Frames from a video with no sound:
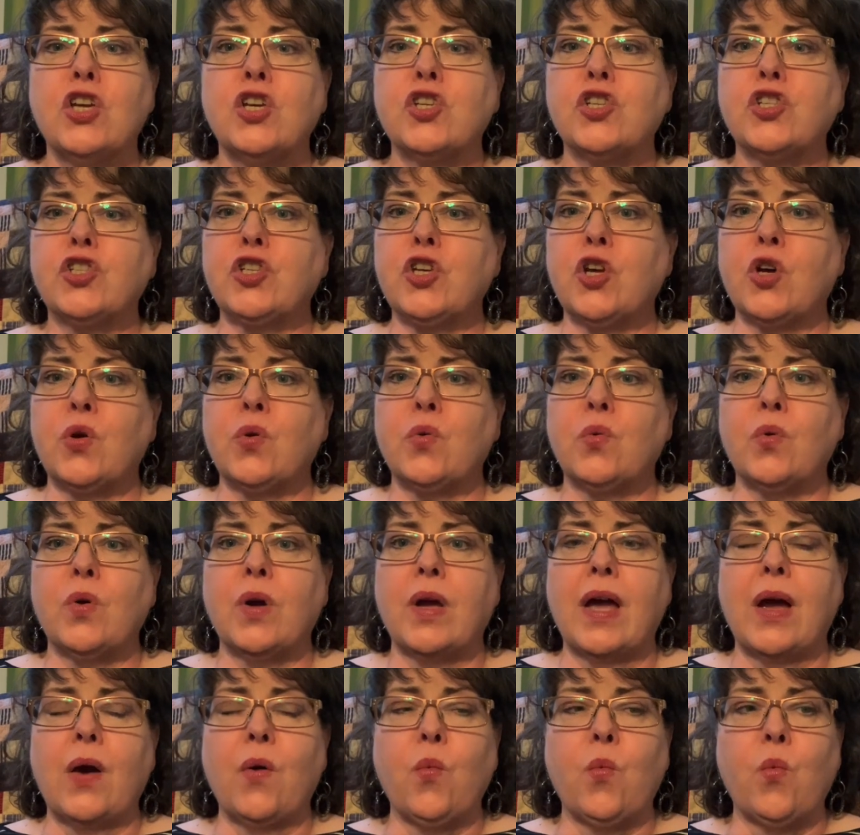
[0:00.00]
So
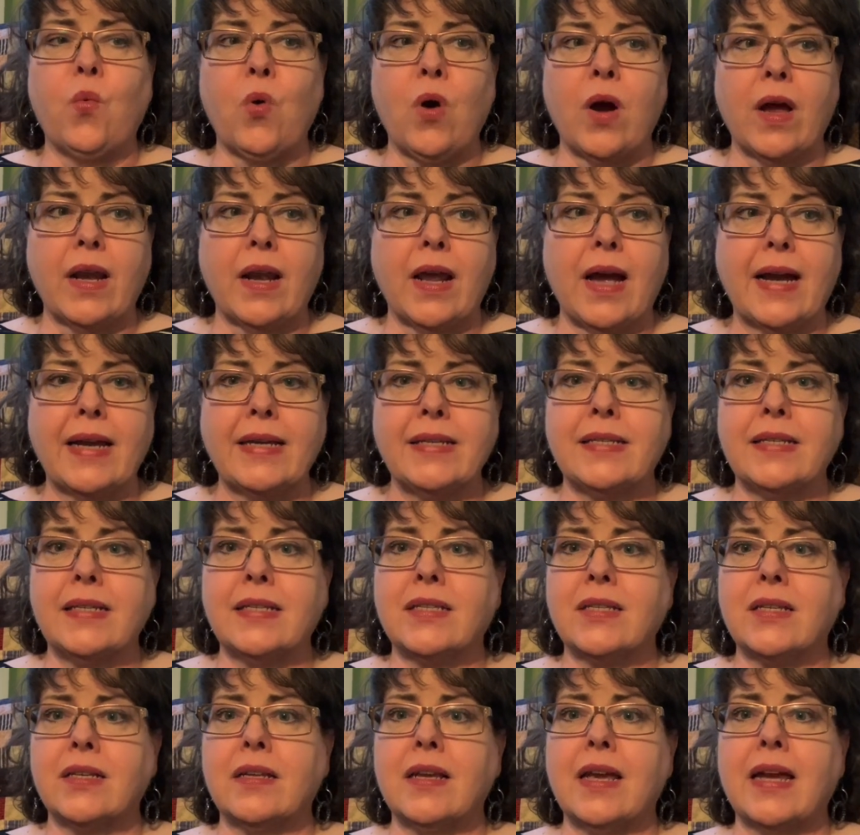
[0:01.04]
what I did
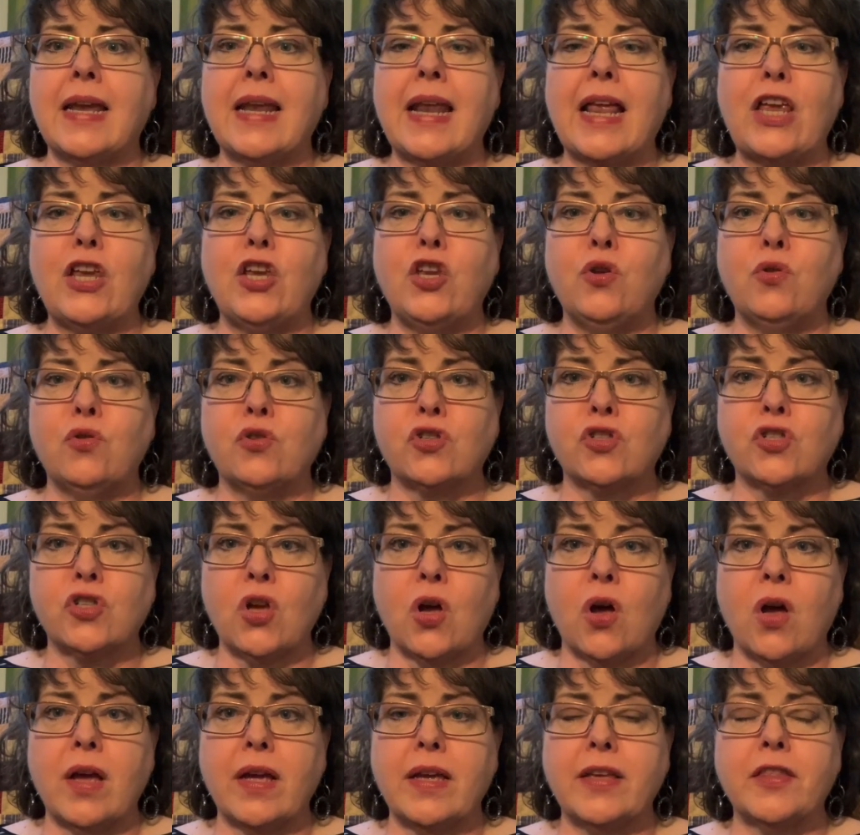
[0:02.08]
tonight, you
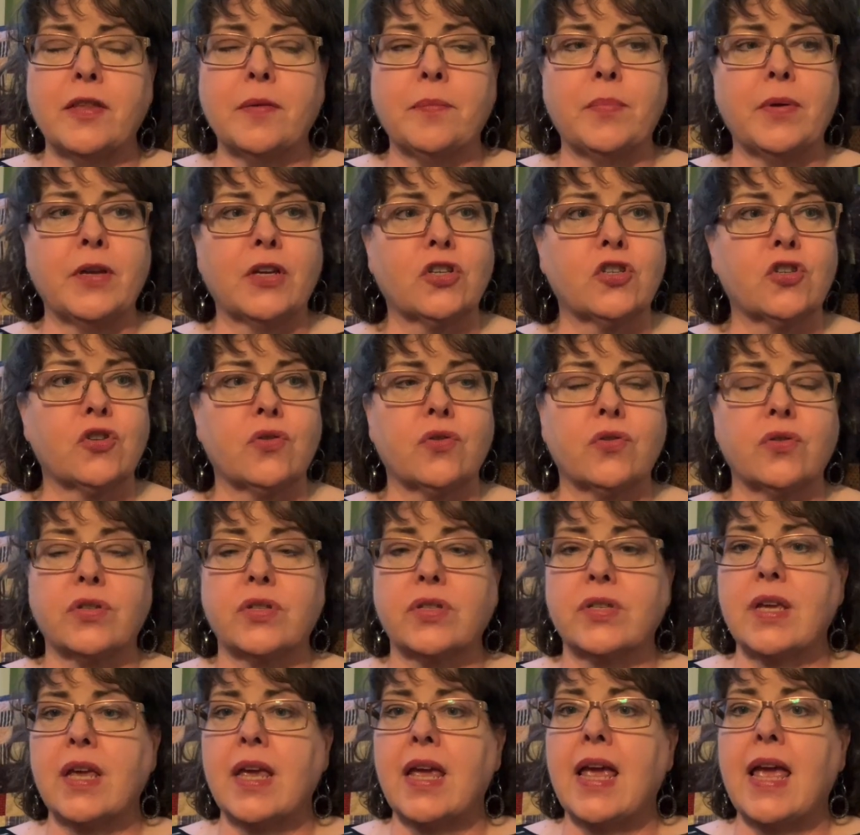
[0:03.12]
saw in the
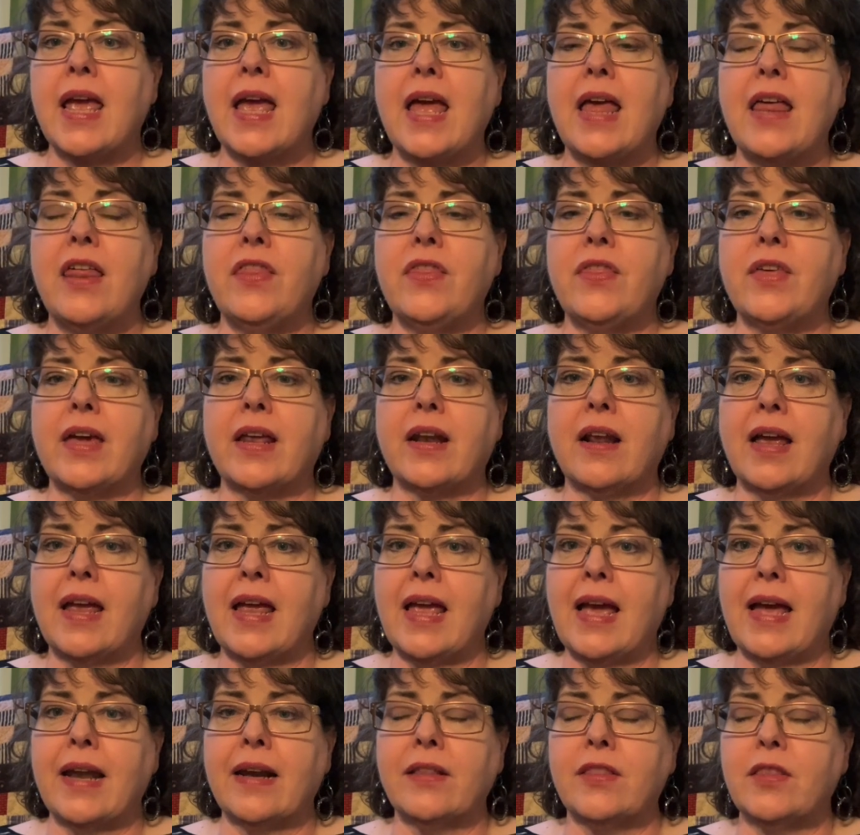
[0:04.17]
pictures that I
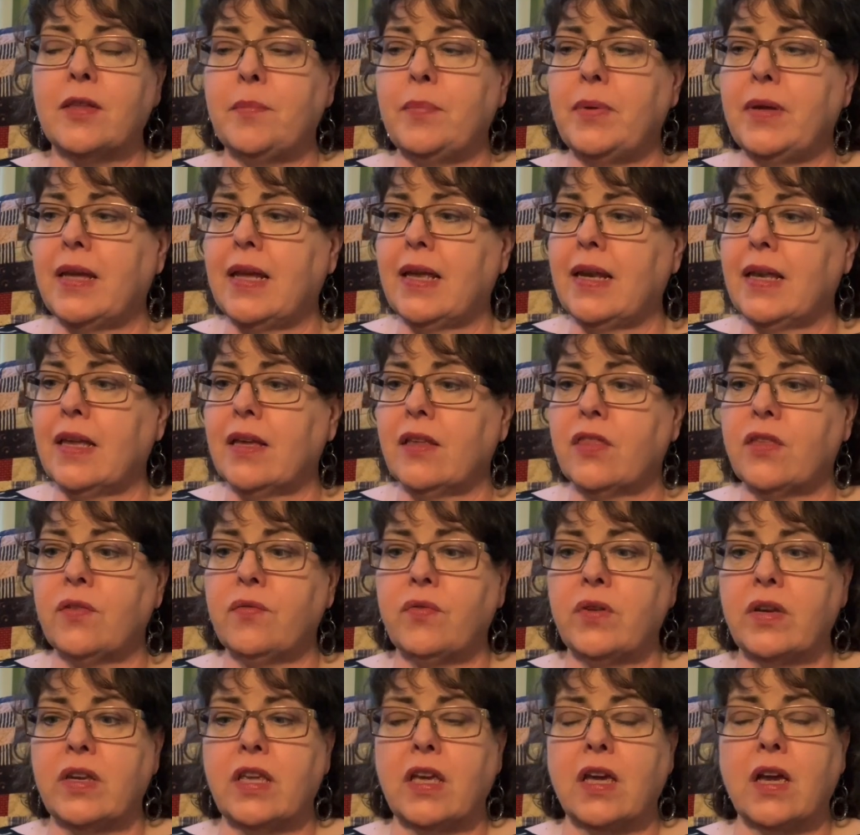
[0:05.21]
had in the beginning of the
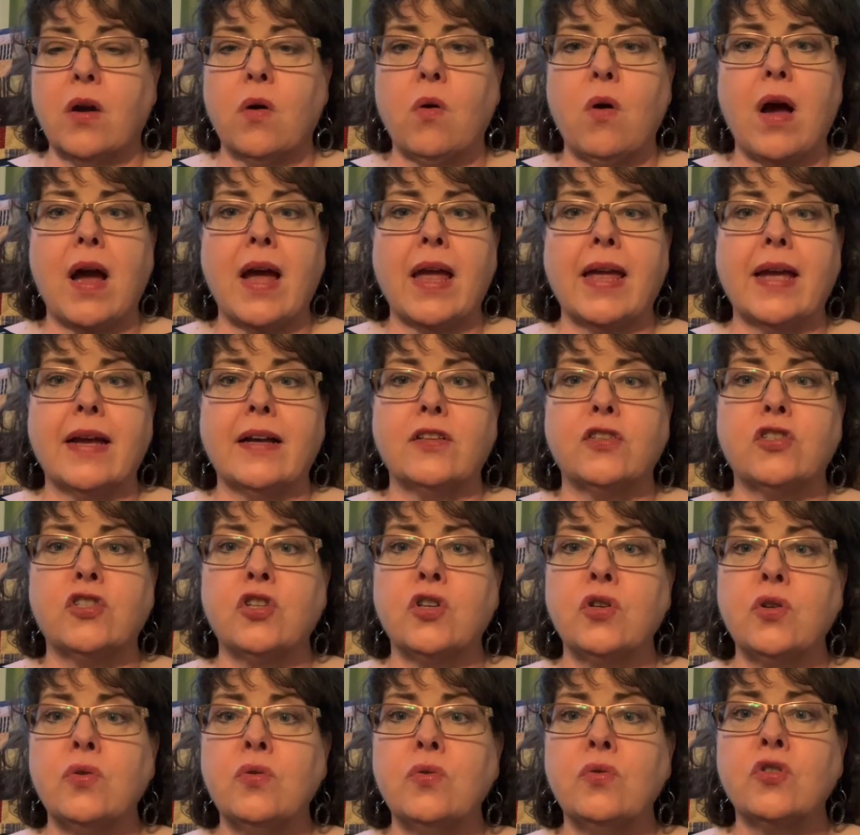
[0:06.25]
video. I had
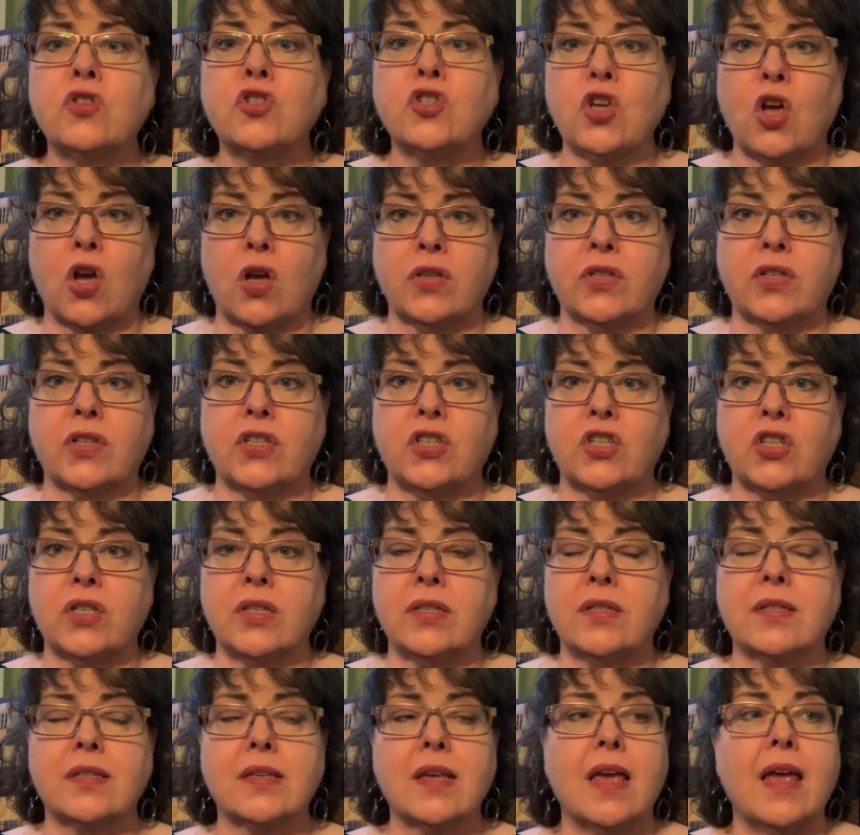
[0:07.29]
2
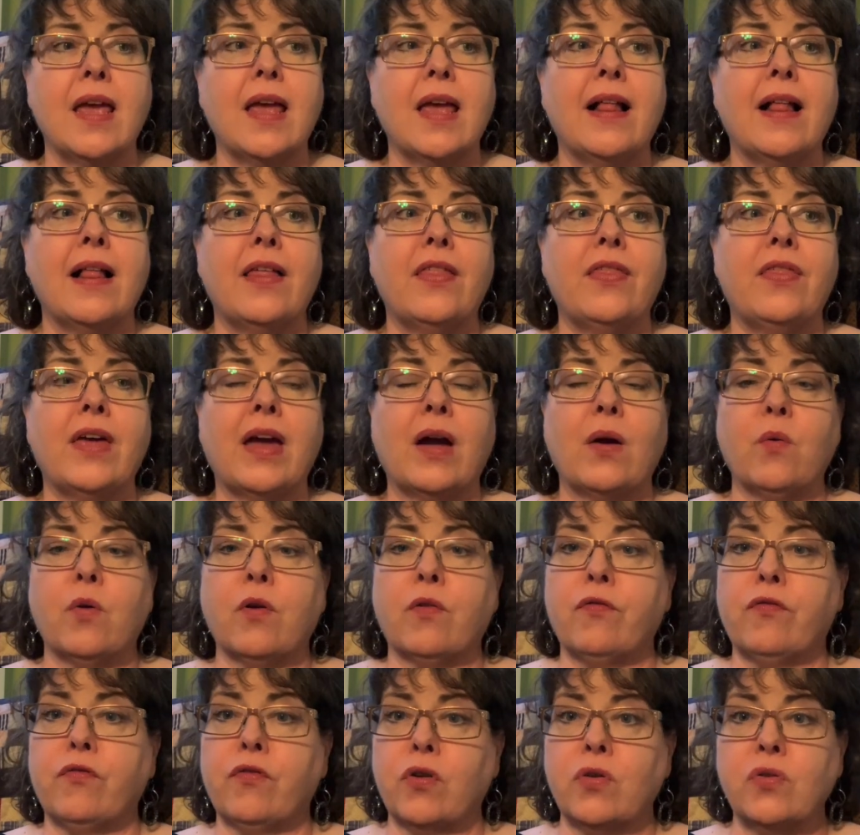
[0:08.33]
sausages that were
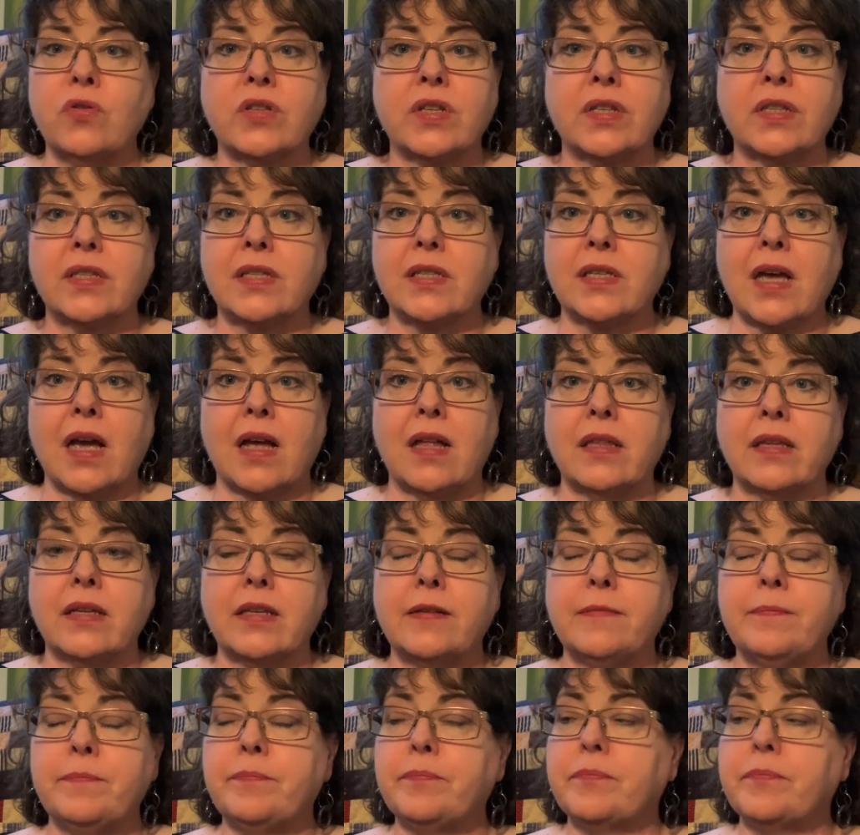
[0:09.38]
frozen solid.